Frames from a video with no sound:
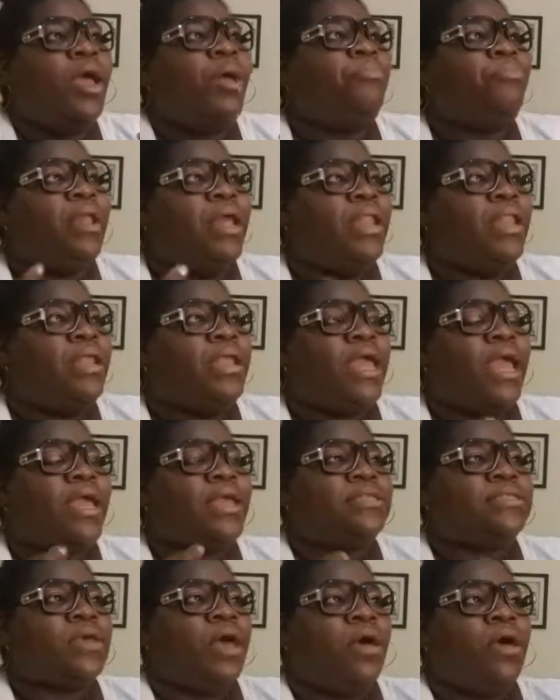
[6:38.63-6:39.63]
But in any
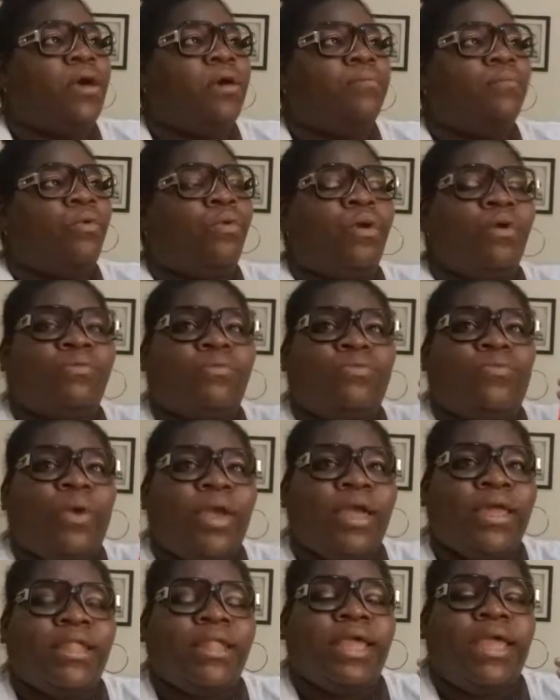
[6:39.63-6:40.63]
case,
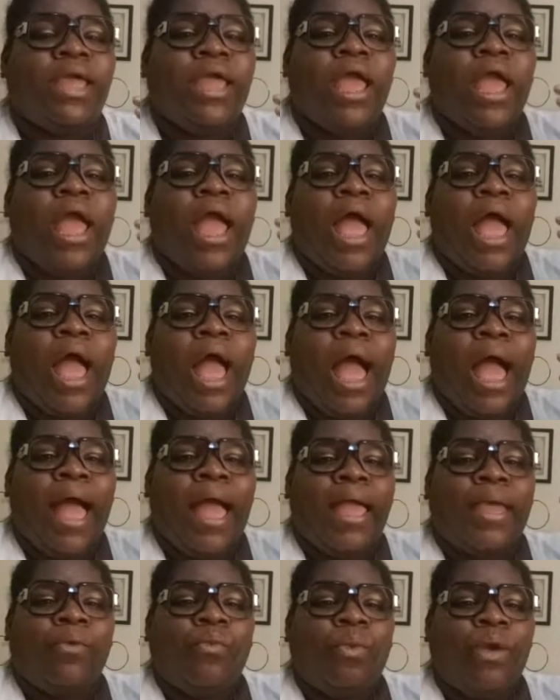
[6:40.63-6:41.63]
quickly,
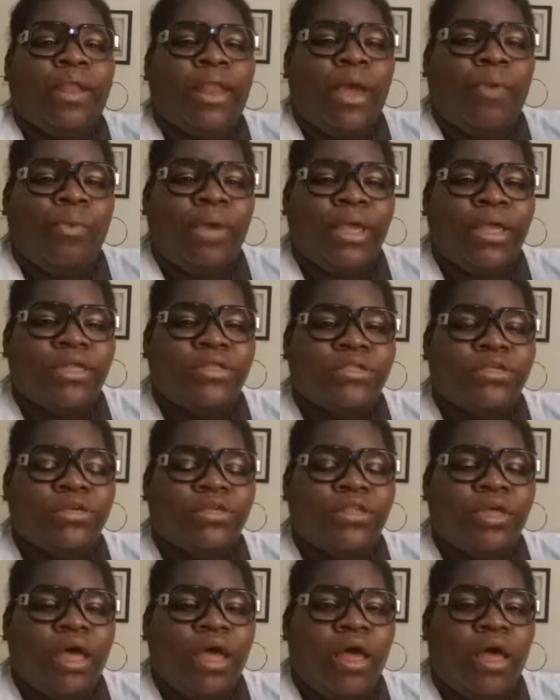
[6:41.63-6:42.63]
when I went
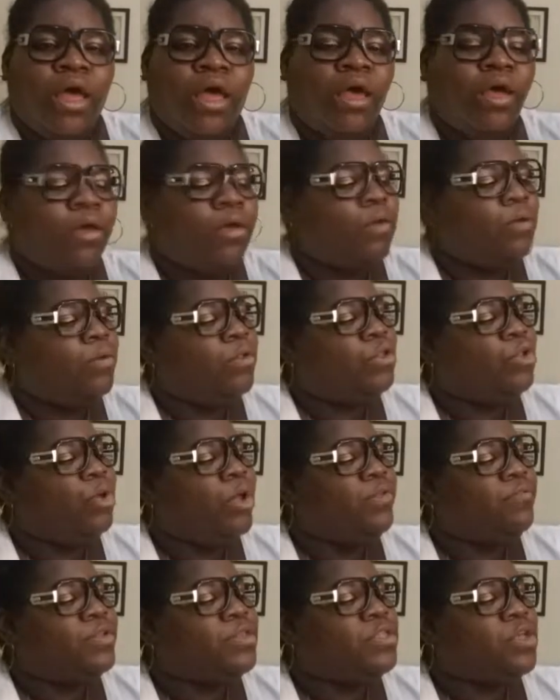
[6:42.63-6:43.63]
into the
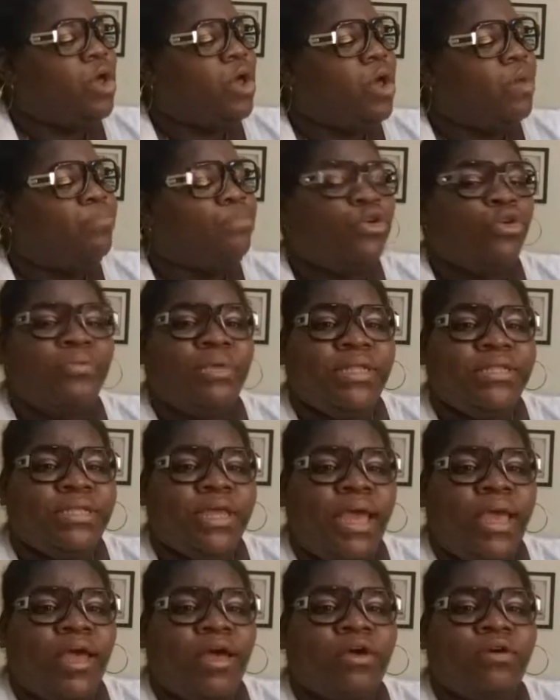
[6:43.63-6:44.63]
Louis Vuitton
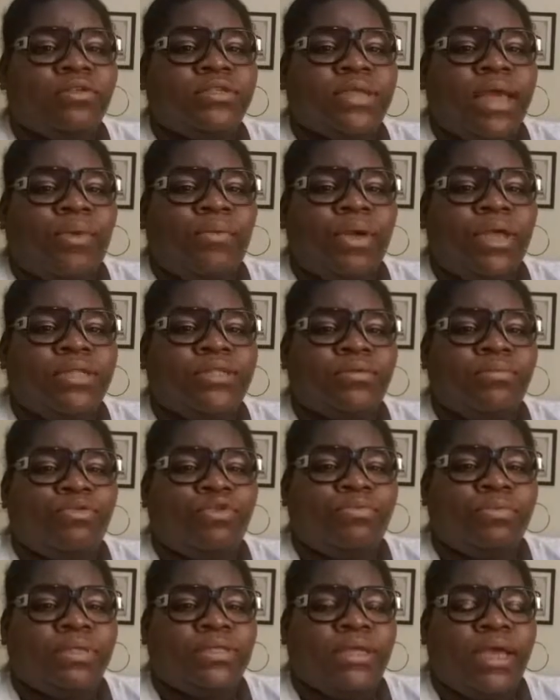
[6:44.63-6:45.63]
Bloomingdale's, I went into
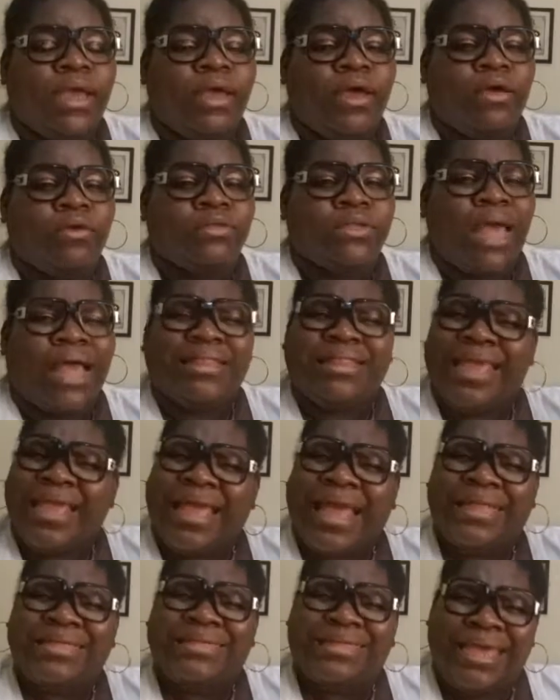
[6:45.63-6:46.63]
Bloomingdale's. I think
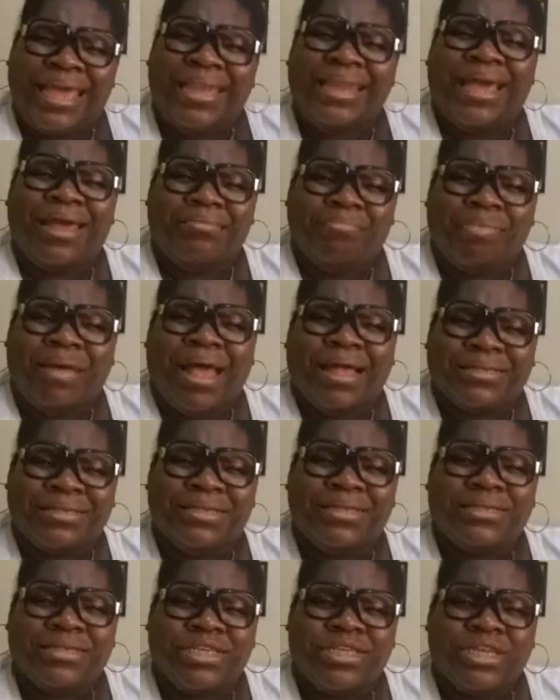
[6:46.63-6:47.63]
I did unbox
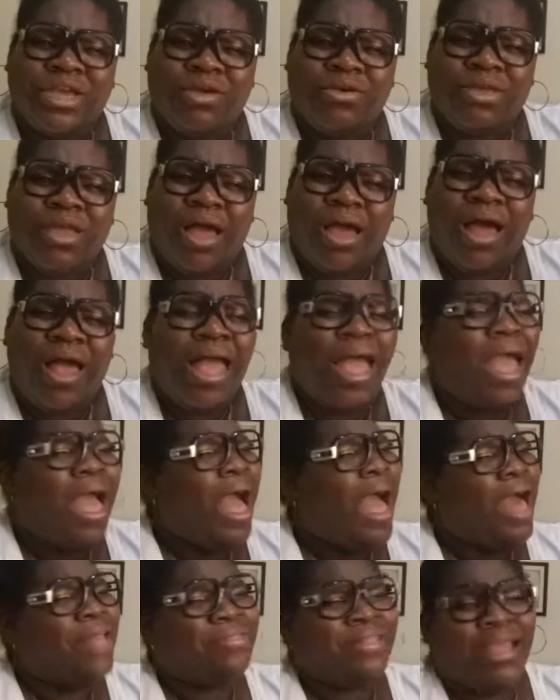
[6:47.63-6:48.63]
this and show y'all.
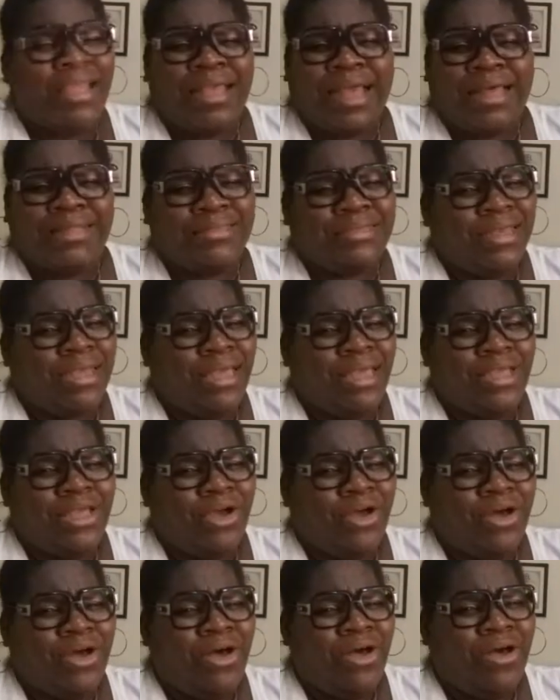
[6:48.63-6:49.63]
I think I did,
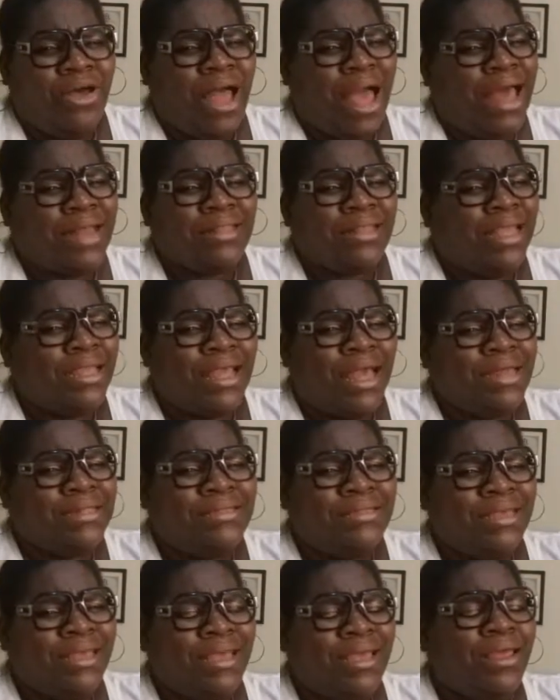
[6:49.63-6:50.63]
y'all. I think I
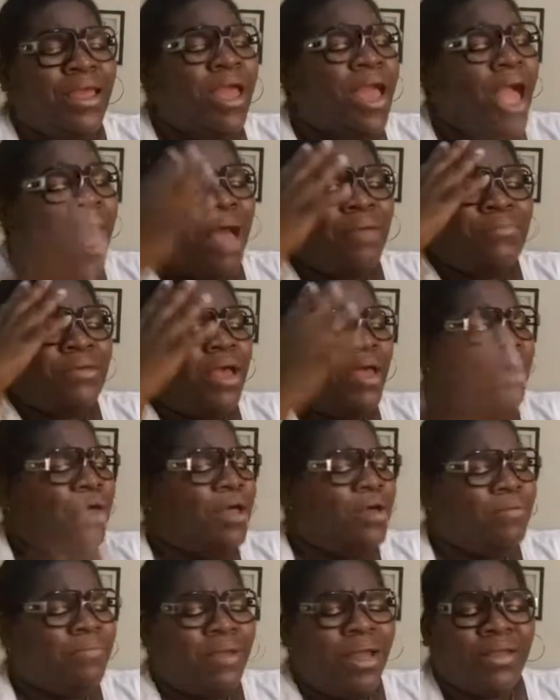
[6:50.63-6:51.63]
did. Oh
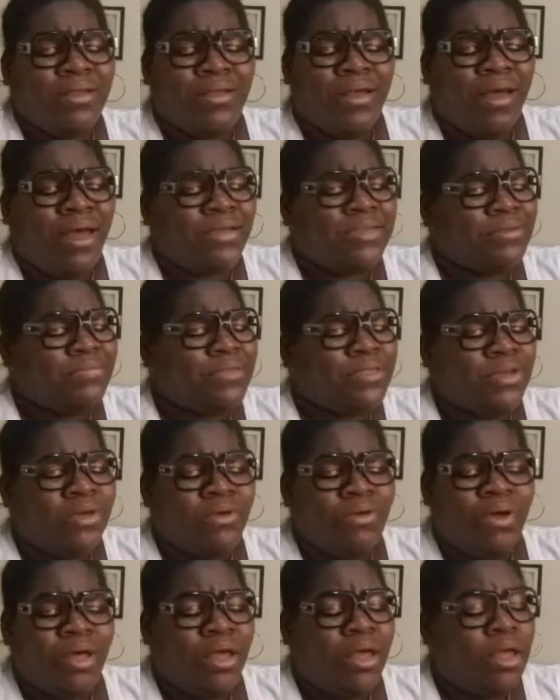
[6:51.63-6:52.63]
my gosh, I'm
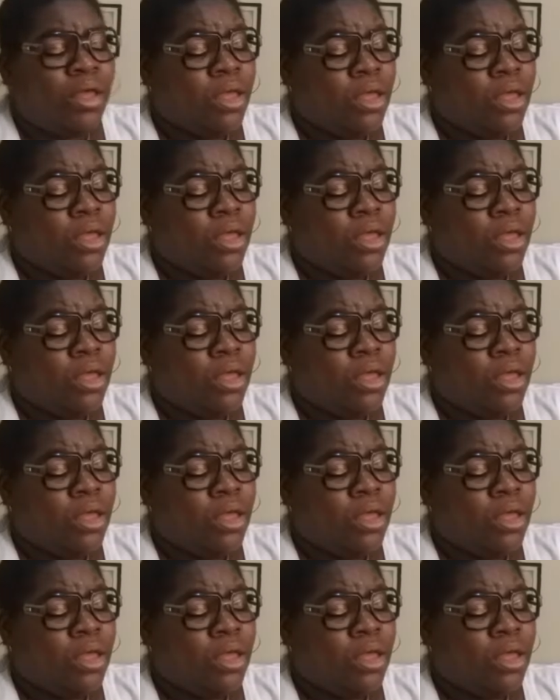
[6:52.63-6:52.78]
so